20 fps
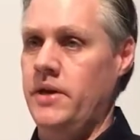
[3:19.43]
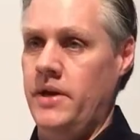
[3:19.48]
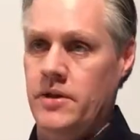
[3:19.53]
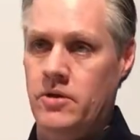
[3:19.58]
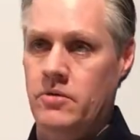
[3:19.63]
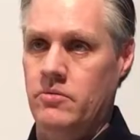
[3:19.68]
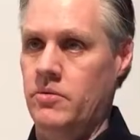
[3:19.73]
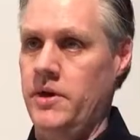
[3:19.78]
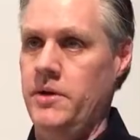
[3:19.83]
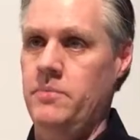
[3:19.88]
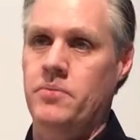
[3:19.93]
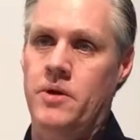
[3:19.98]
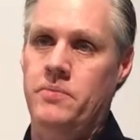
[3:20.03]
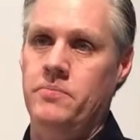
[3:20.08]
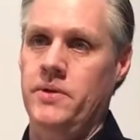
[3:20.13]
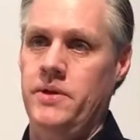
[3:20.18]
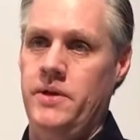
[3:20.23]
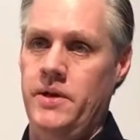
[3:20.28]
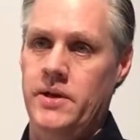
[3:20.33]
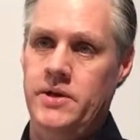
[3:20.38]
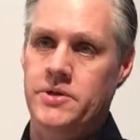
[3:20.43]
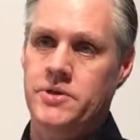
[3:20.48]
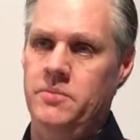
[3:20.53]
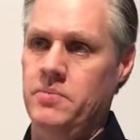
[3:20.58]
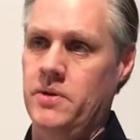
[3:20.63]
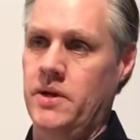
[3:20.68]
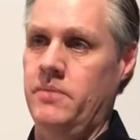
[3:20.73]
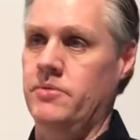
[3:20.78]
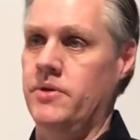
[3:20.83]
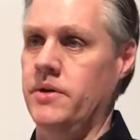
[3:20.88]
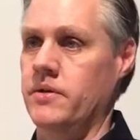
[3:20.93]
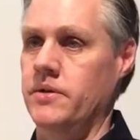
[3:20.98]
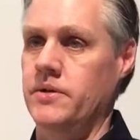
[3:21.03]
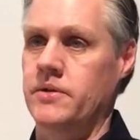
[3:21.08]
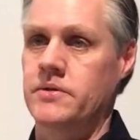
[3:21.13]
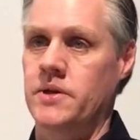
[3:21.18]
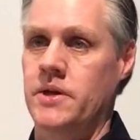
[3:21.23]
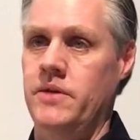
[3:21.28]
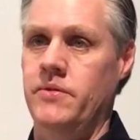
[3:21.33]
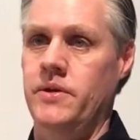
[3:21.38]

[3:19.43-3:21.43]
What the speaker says: they'll read properly and you can actually play them directly on the